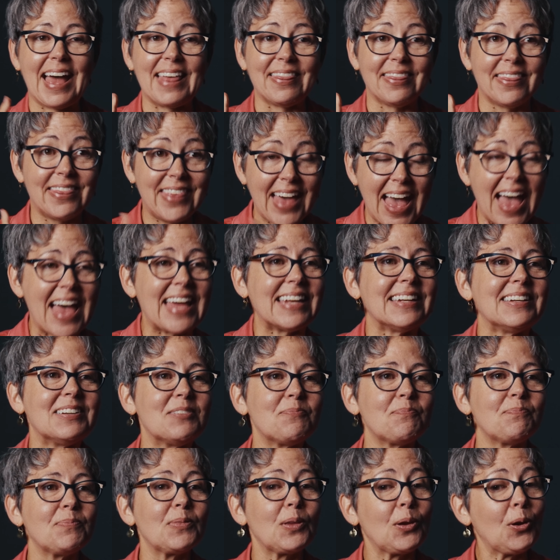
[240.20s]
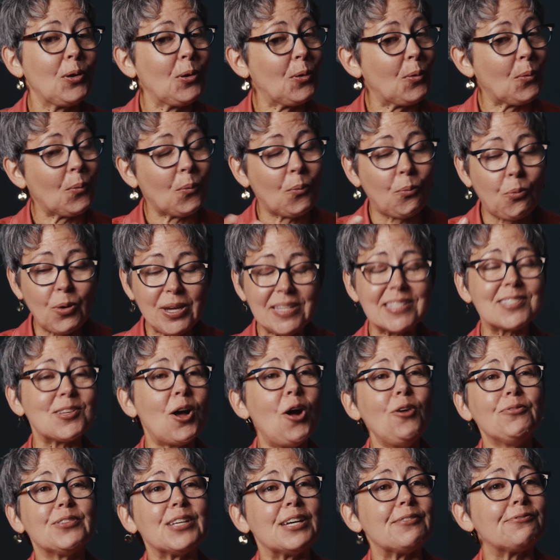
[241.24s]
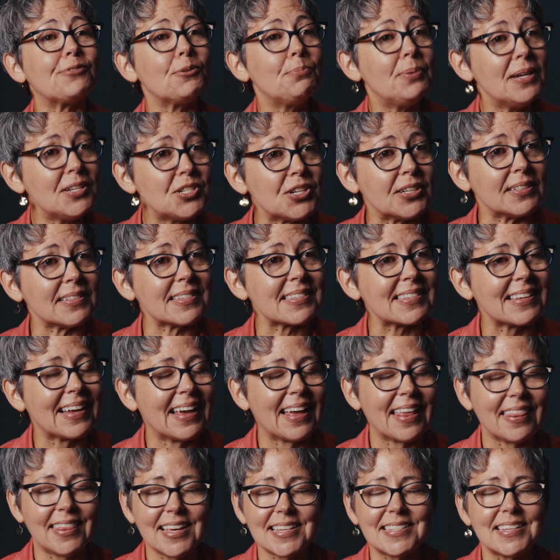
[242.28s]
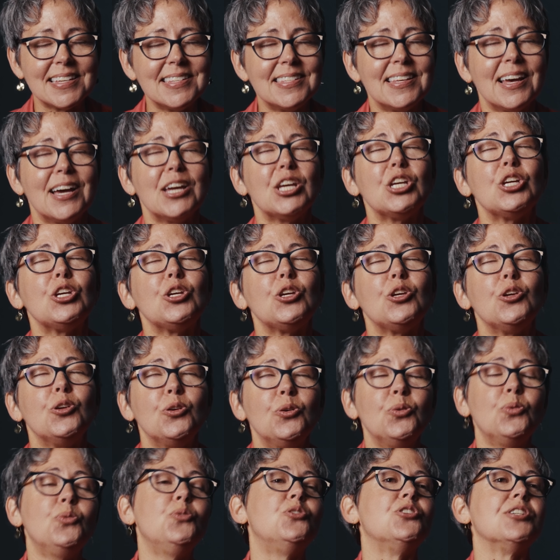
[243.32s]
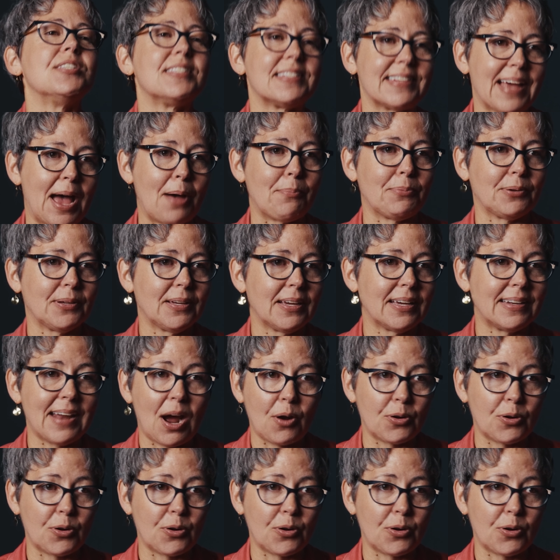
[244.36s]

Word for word: And then we solved it for pigeons. This is a huge step in